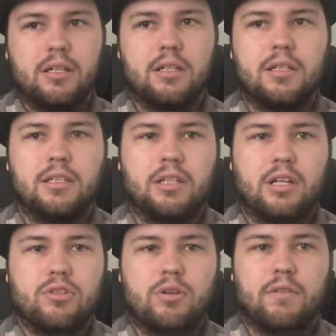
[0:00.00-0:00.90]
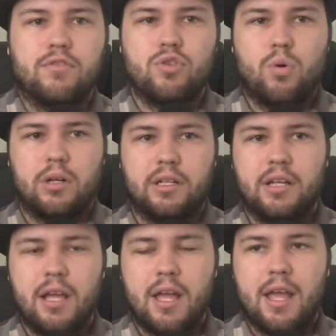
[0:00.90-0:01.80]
in the country of Jordan,